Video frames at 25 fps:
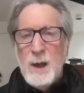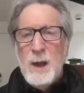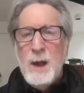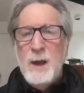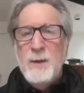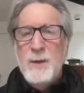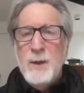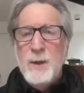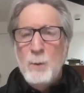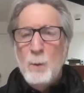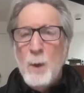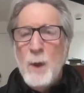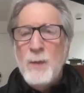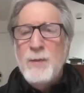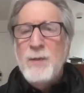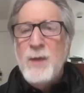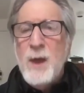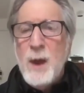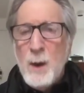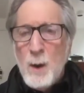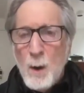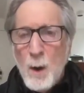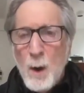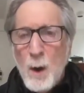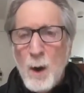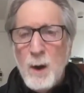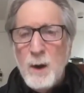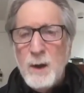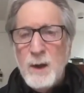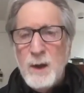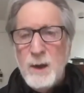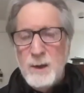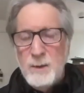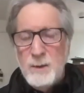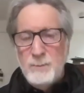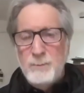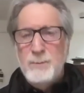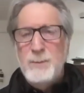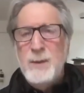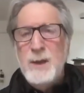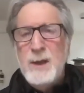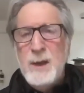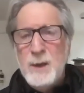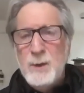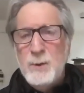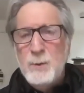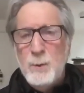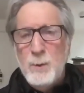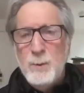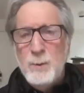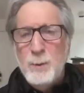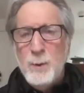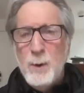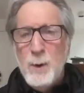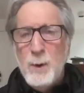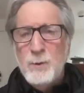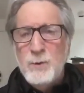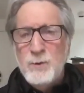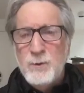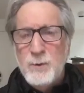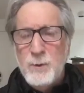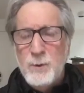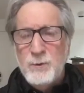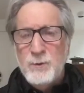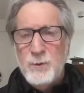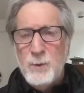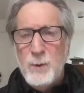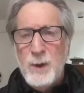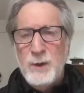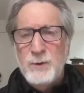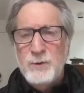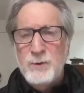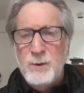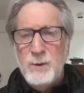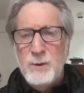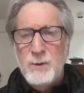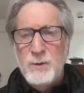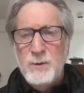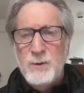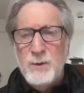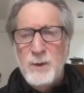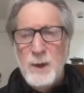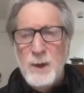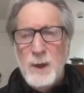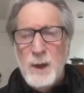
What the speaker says: and then what they are can begin to approach those questions.